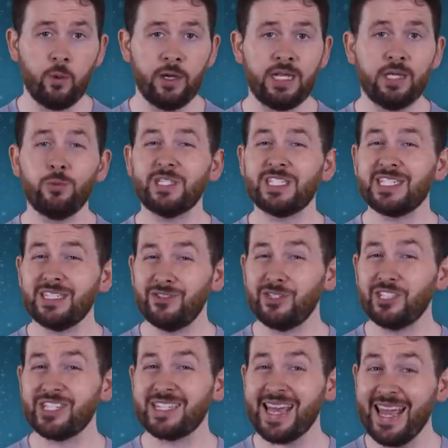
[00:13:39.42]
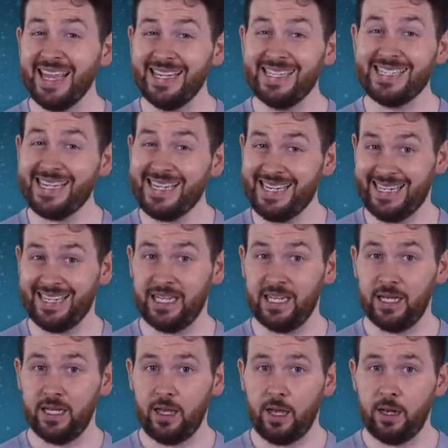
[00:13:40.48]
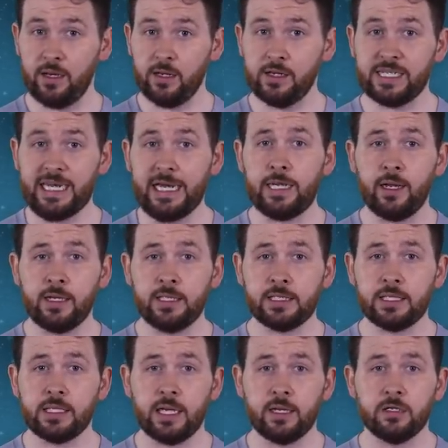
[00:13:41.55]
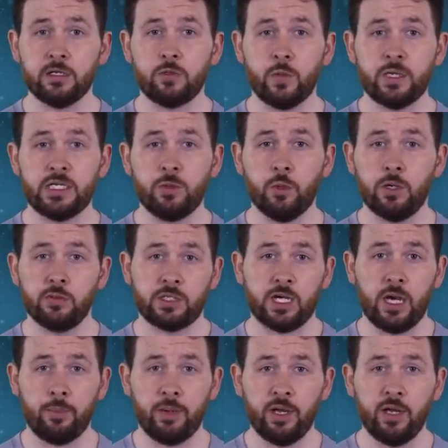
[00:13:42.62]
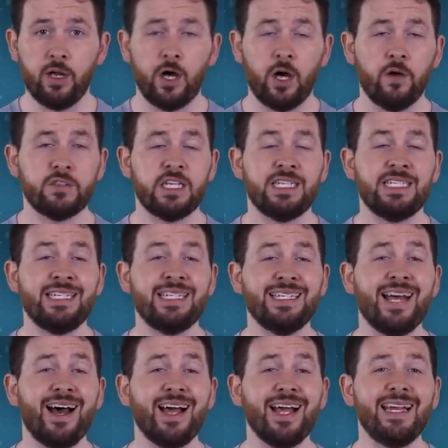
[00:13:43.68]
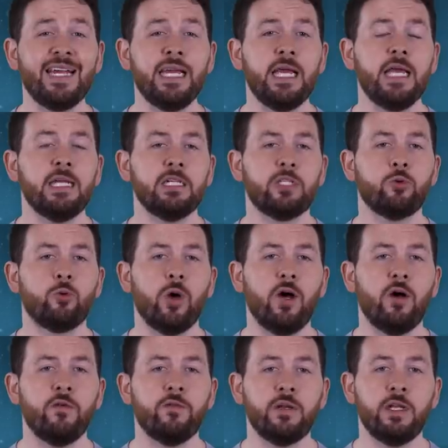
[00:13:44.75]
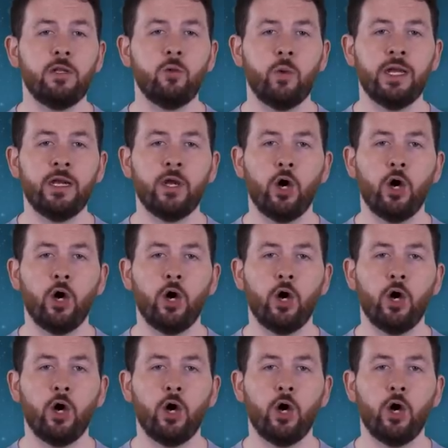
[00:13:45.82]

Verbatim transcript: when he was still just 18, and earned headlines at the Under-20 World Cup after hitting 9 in a 12-0 win